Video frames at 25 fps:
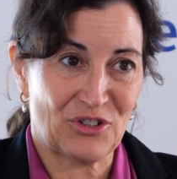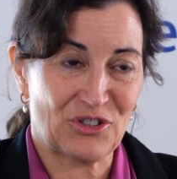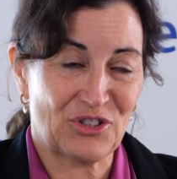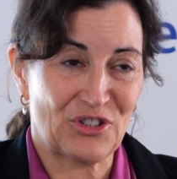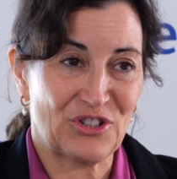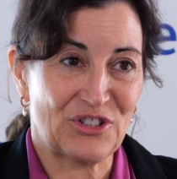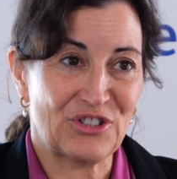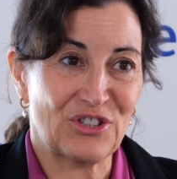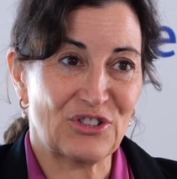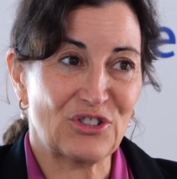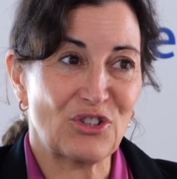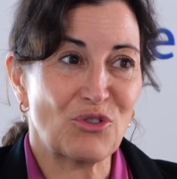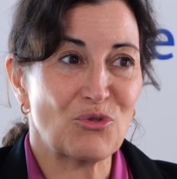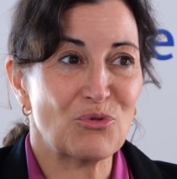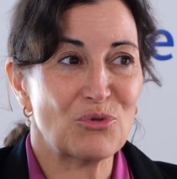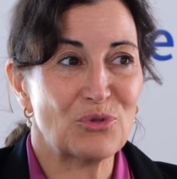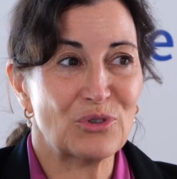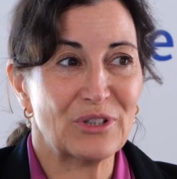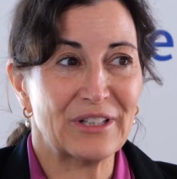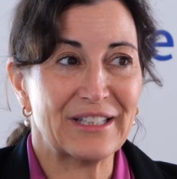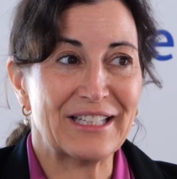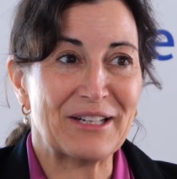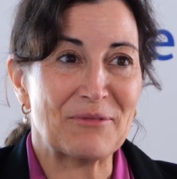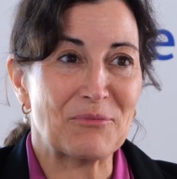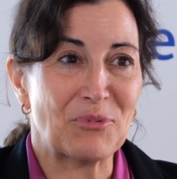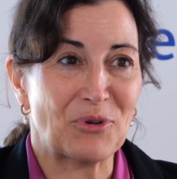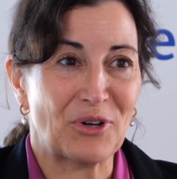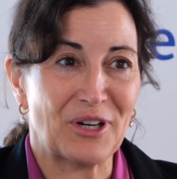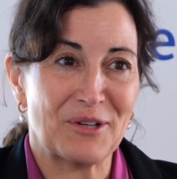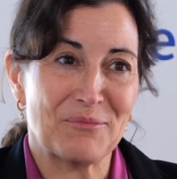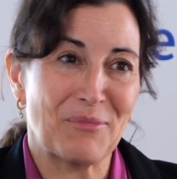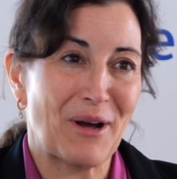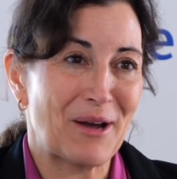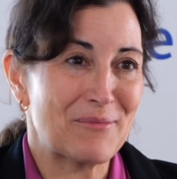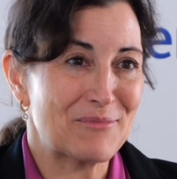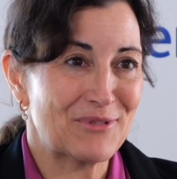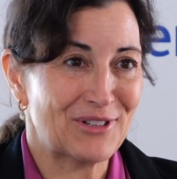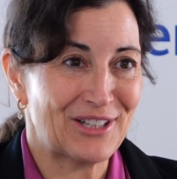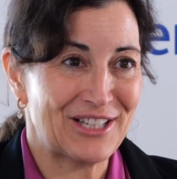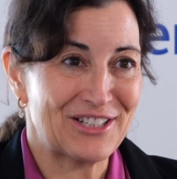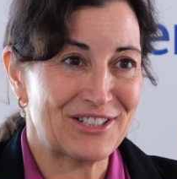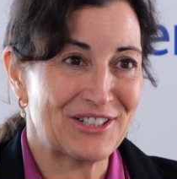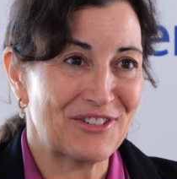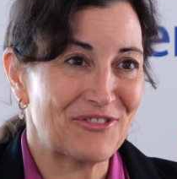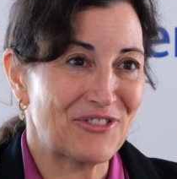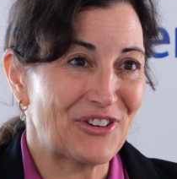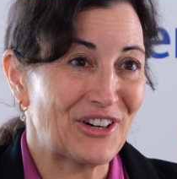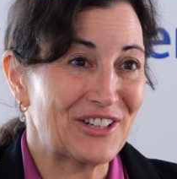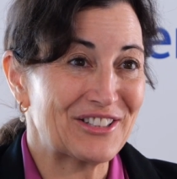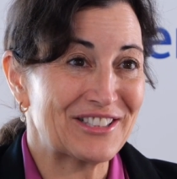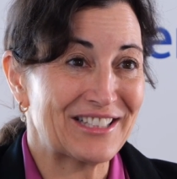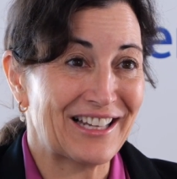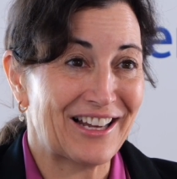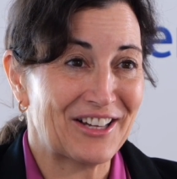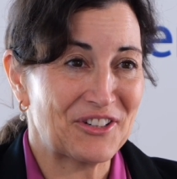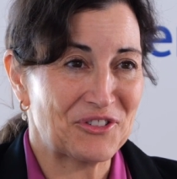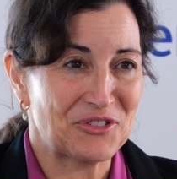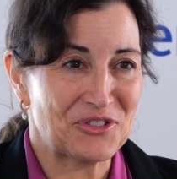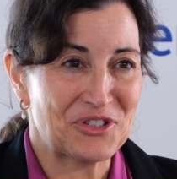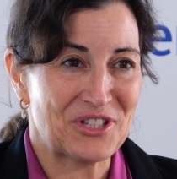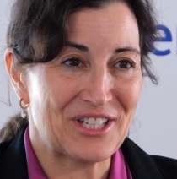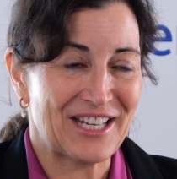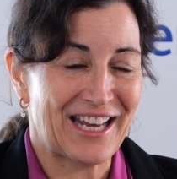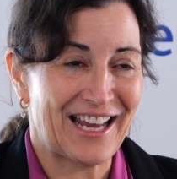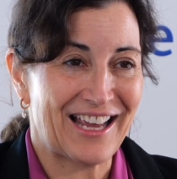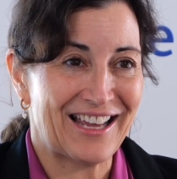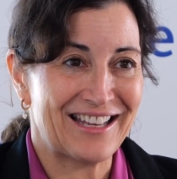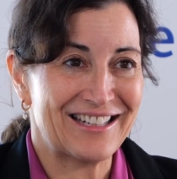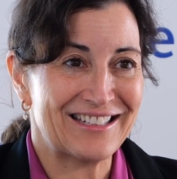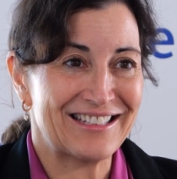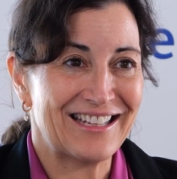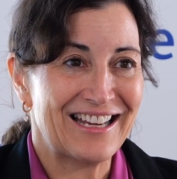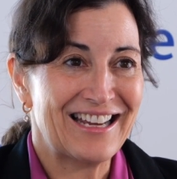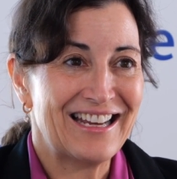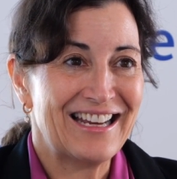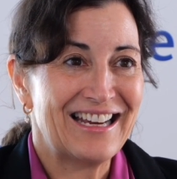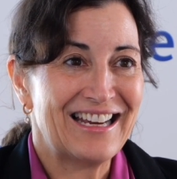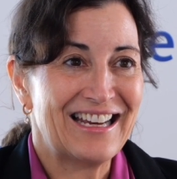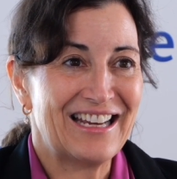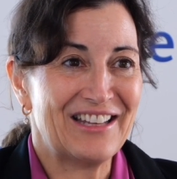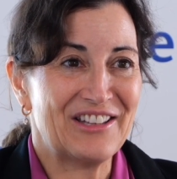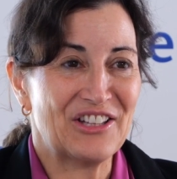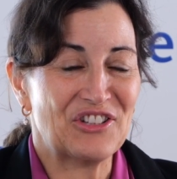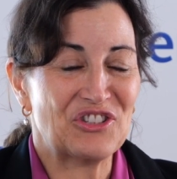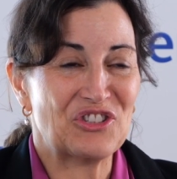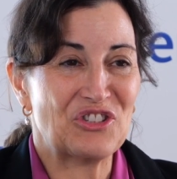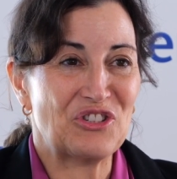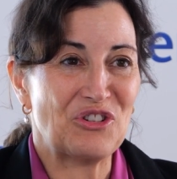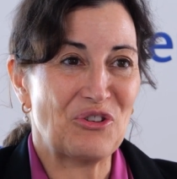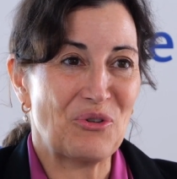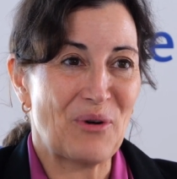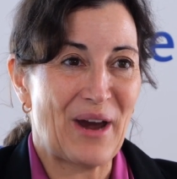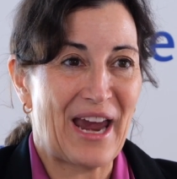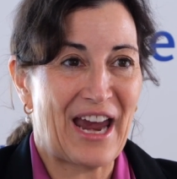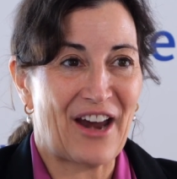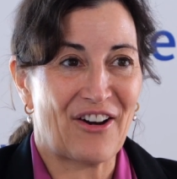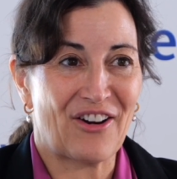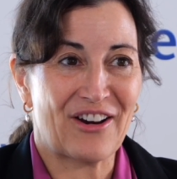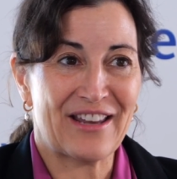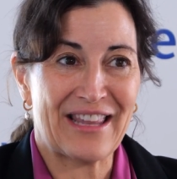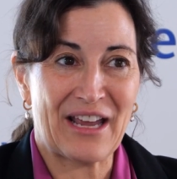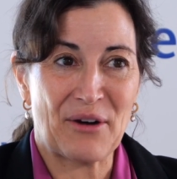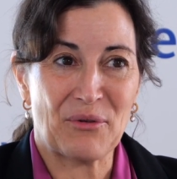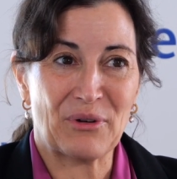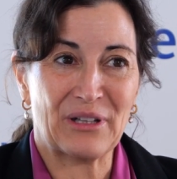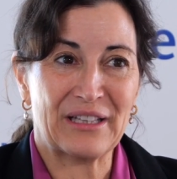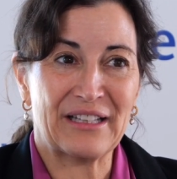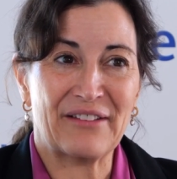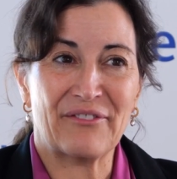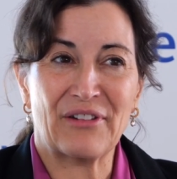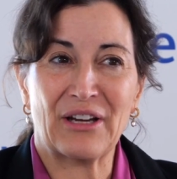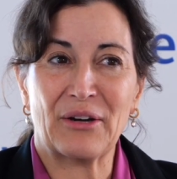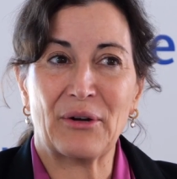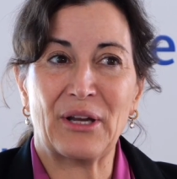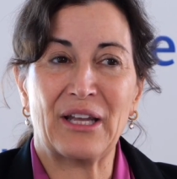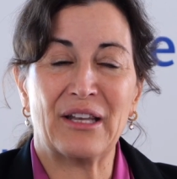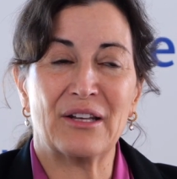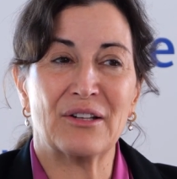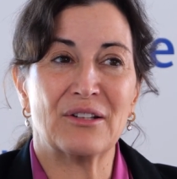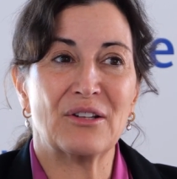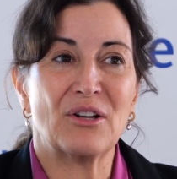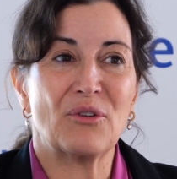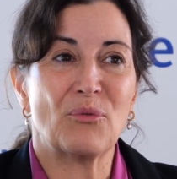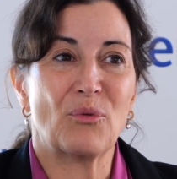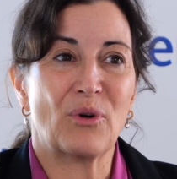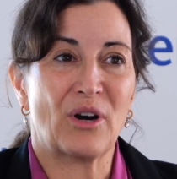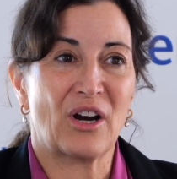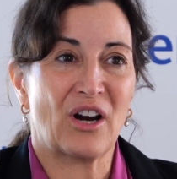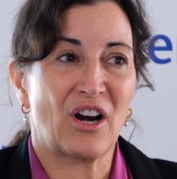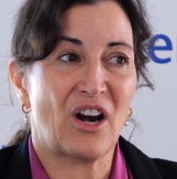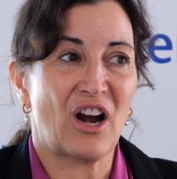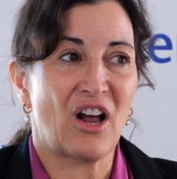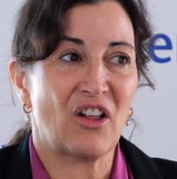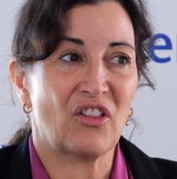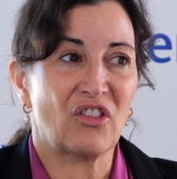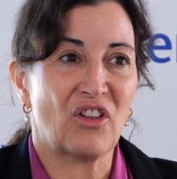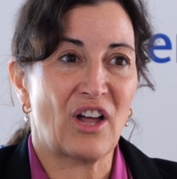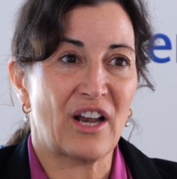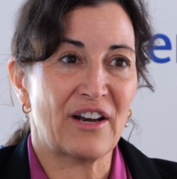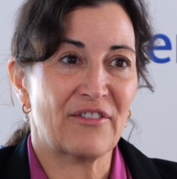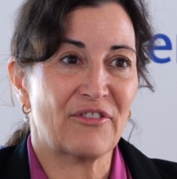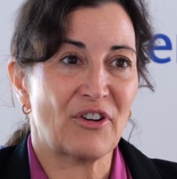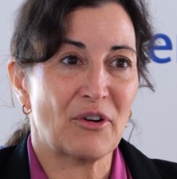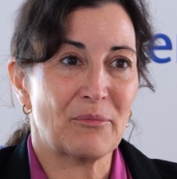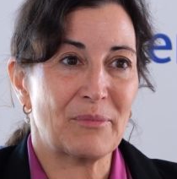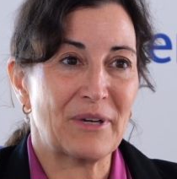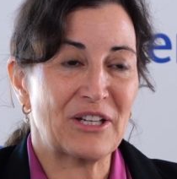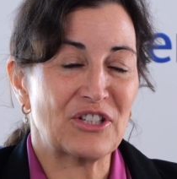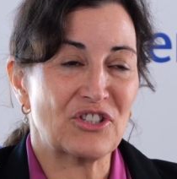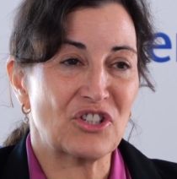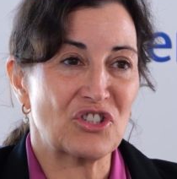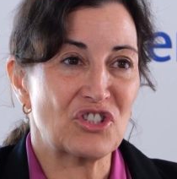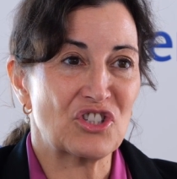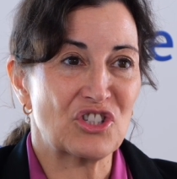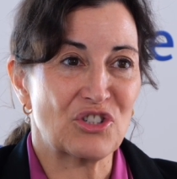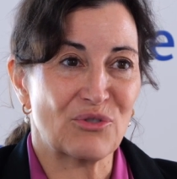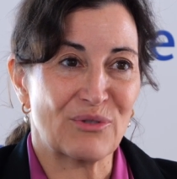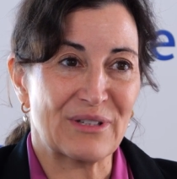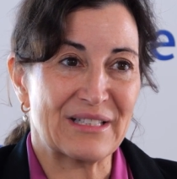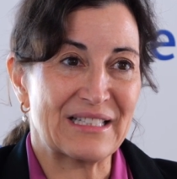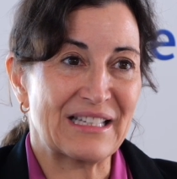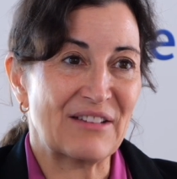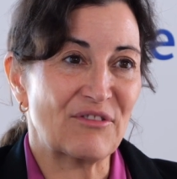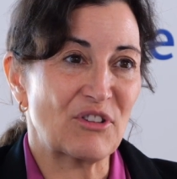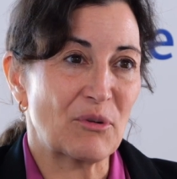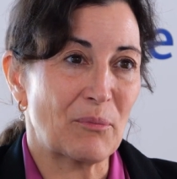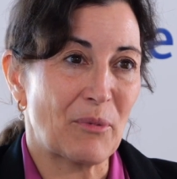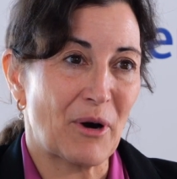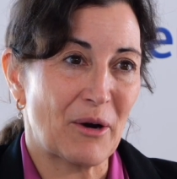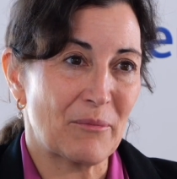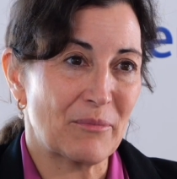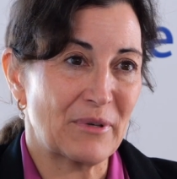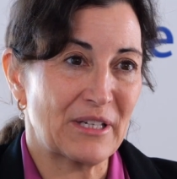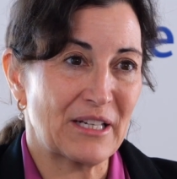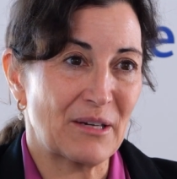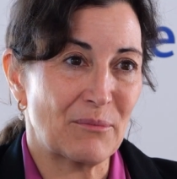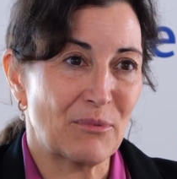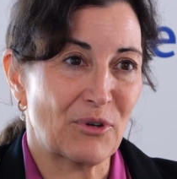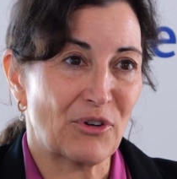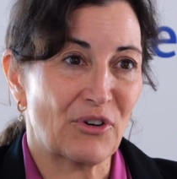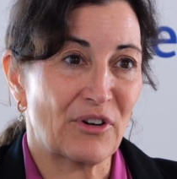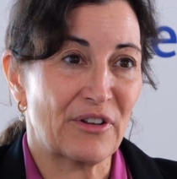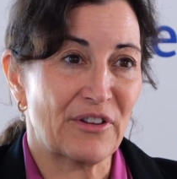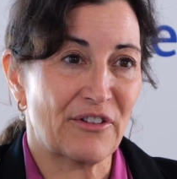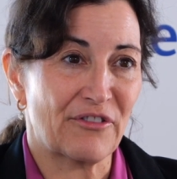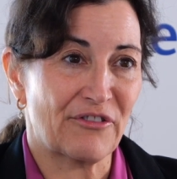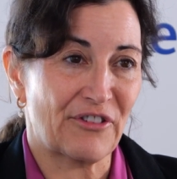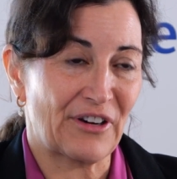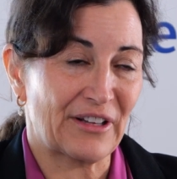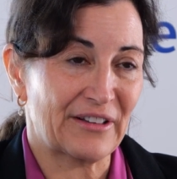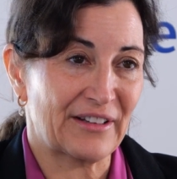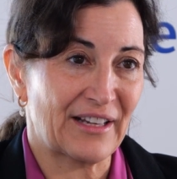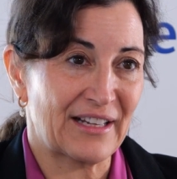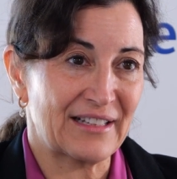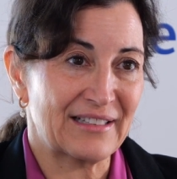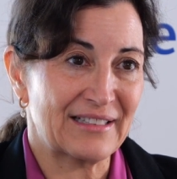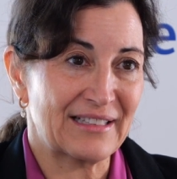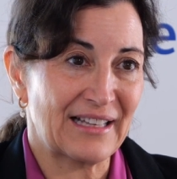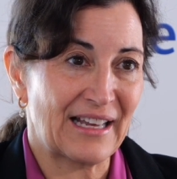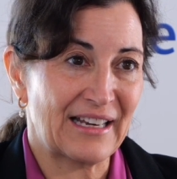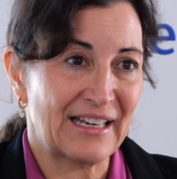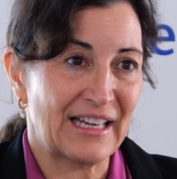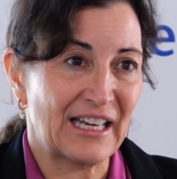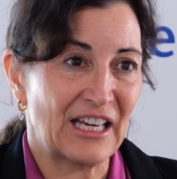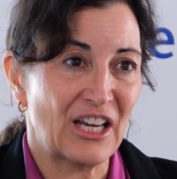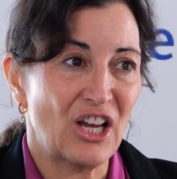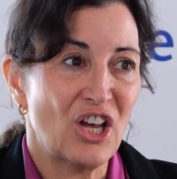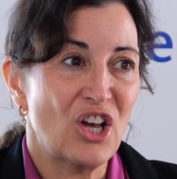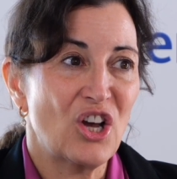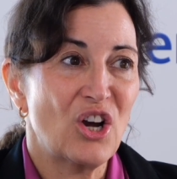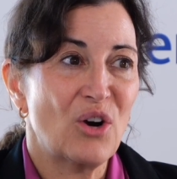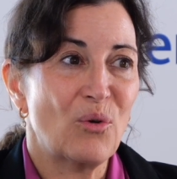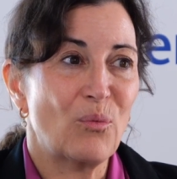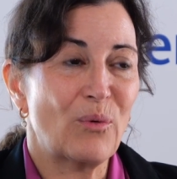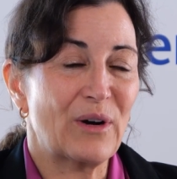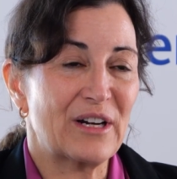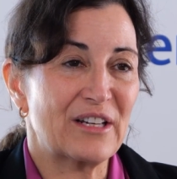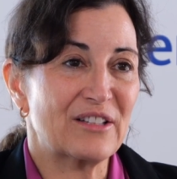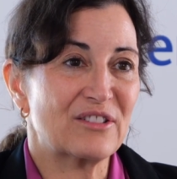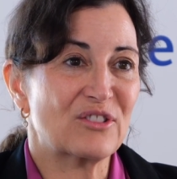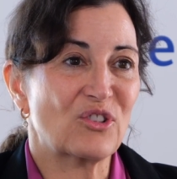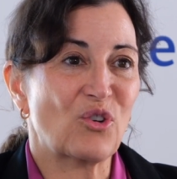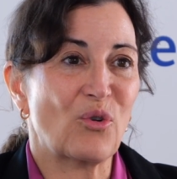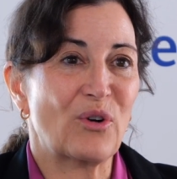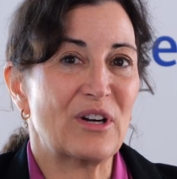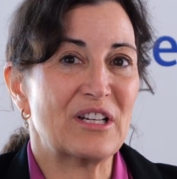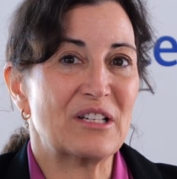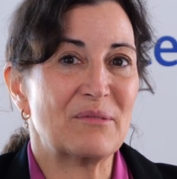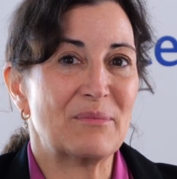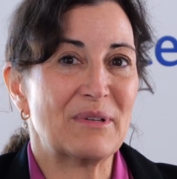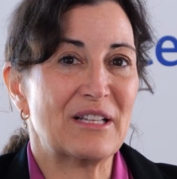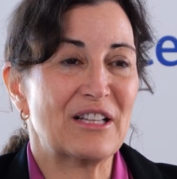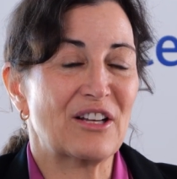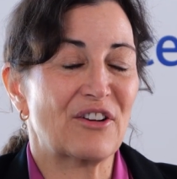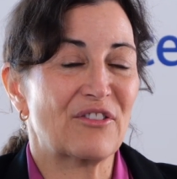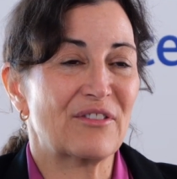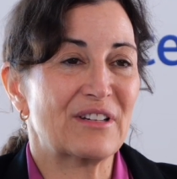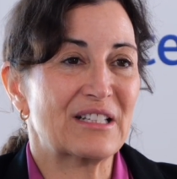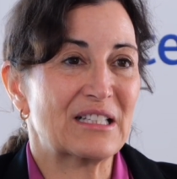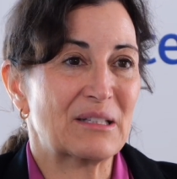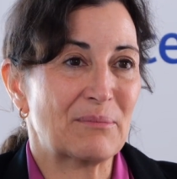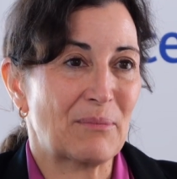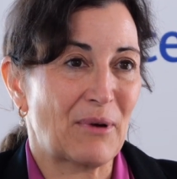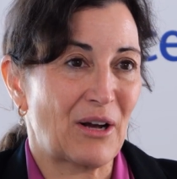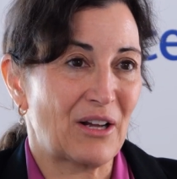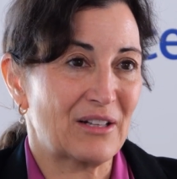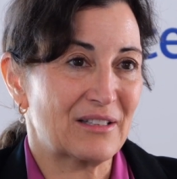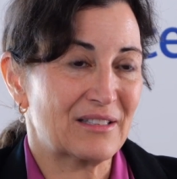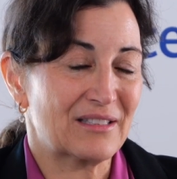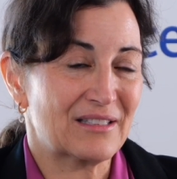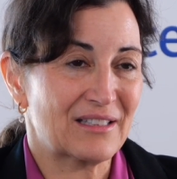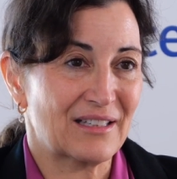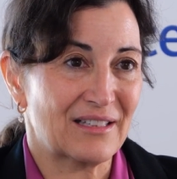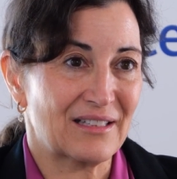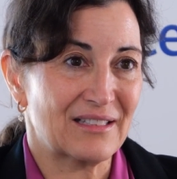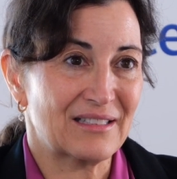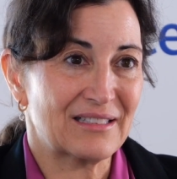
So this is a really important population for us to understand in this new era that we're living in, where a lot of our patients do receive a PARP inhibitor in the frontline setting, what is going to be their response to